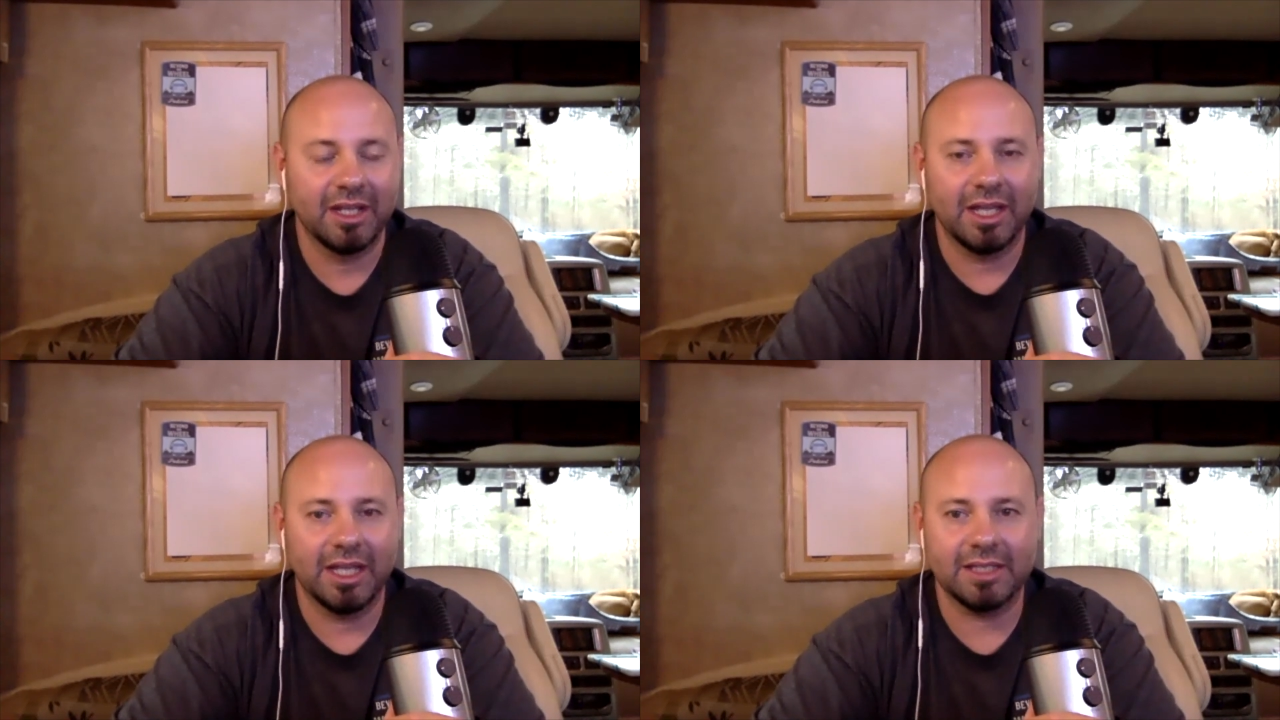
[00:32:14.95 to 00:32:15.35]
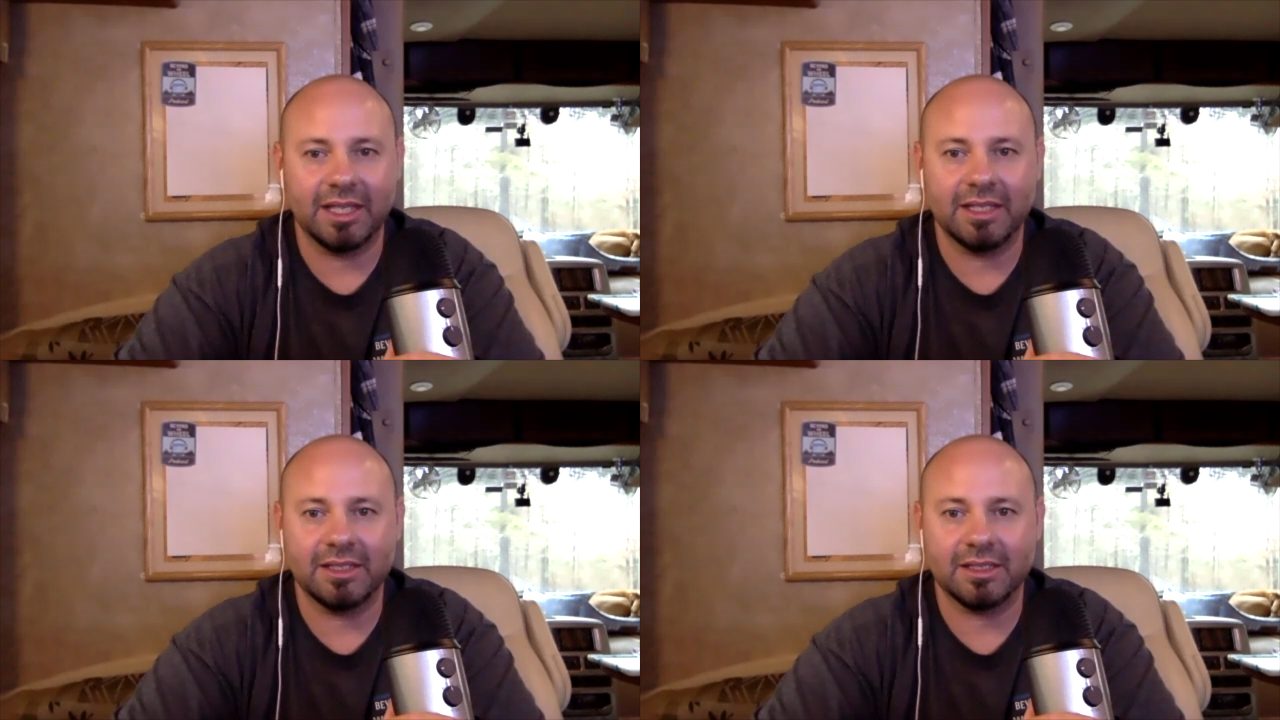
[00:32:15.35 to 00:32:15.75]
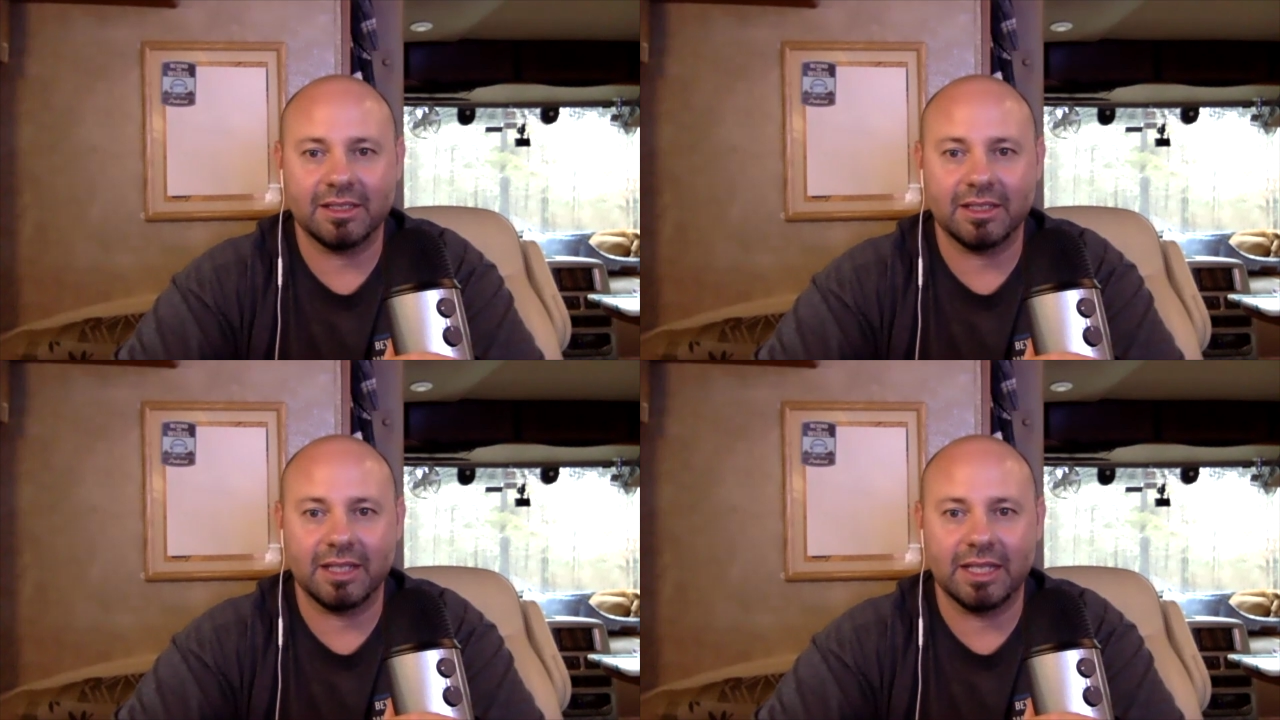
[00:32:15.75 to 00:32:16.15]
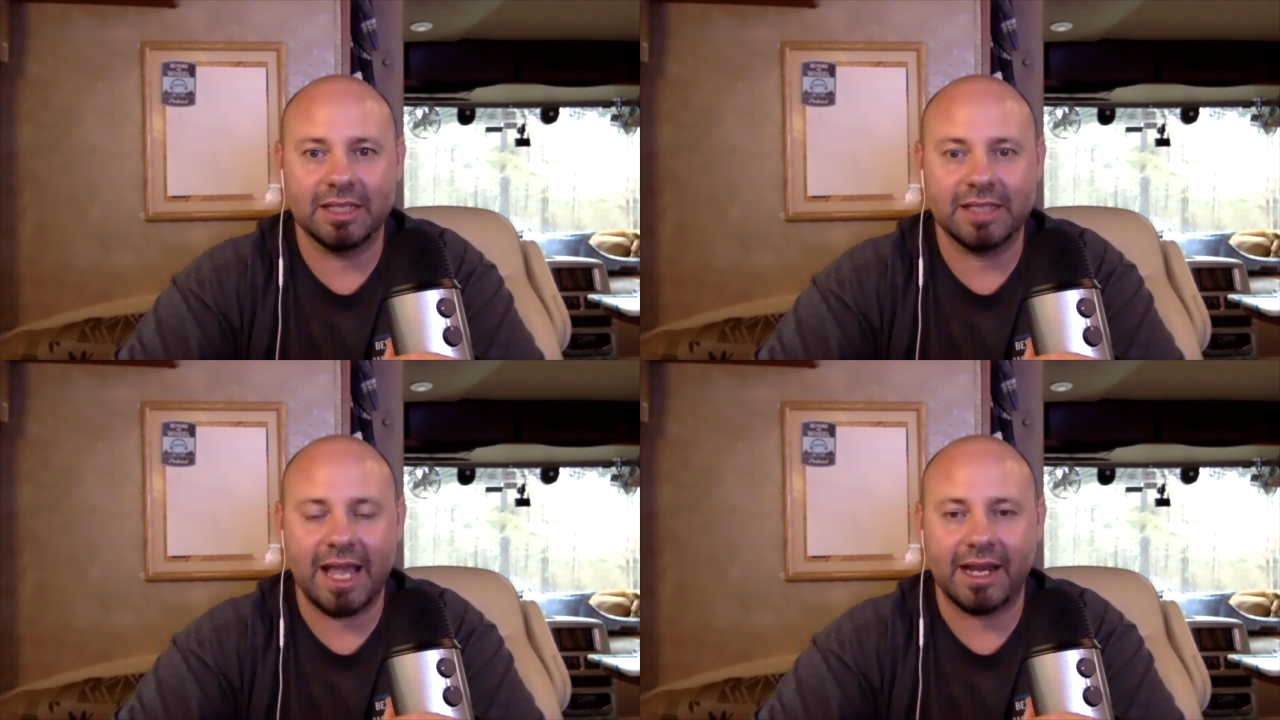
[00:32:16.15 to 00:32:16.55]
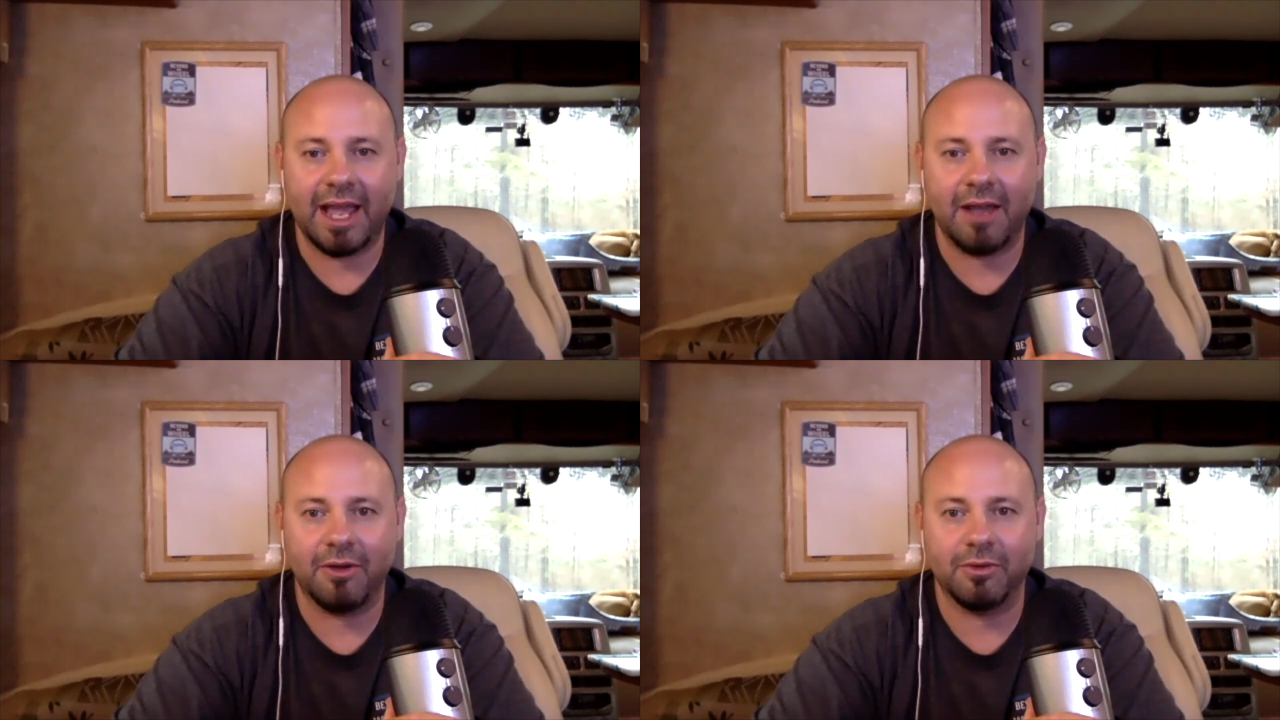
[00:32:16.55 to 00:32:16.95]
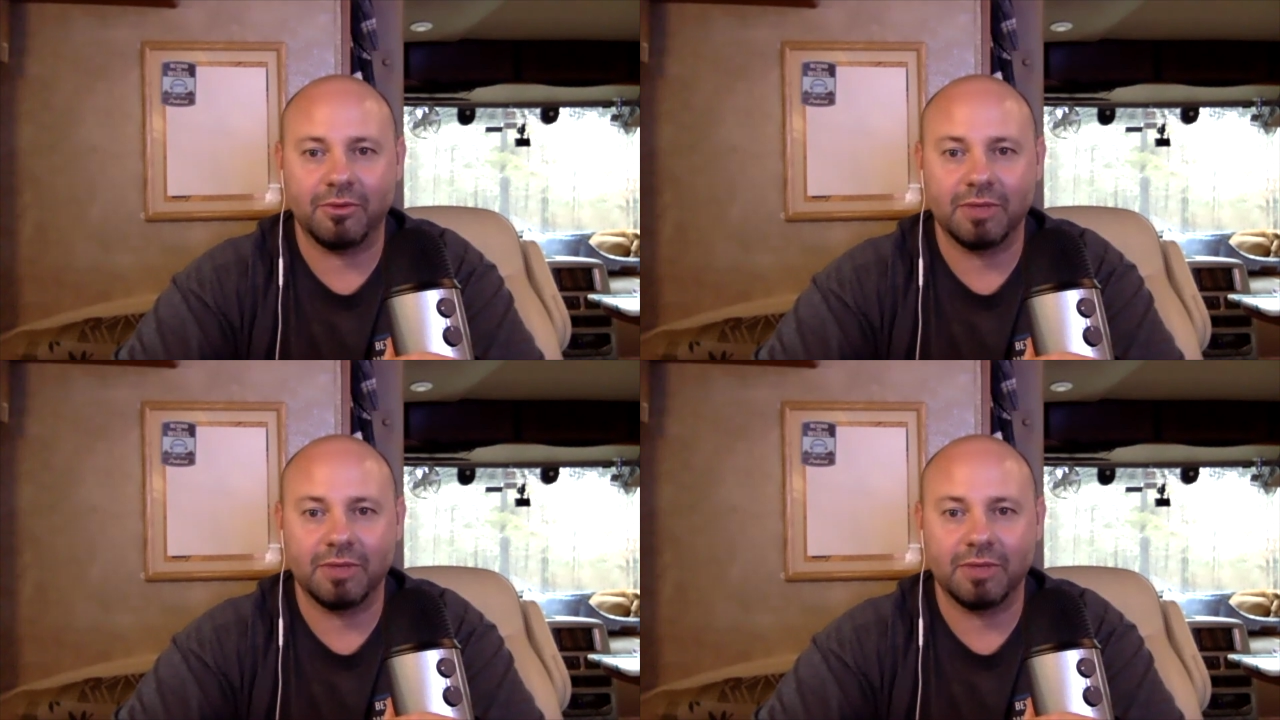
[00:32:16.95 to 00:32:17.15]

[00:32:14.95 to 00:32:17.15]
Is that how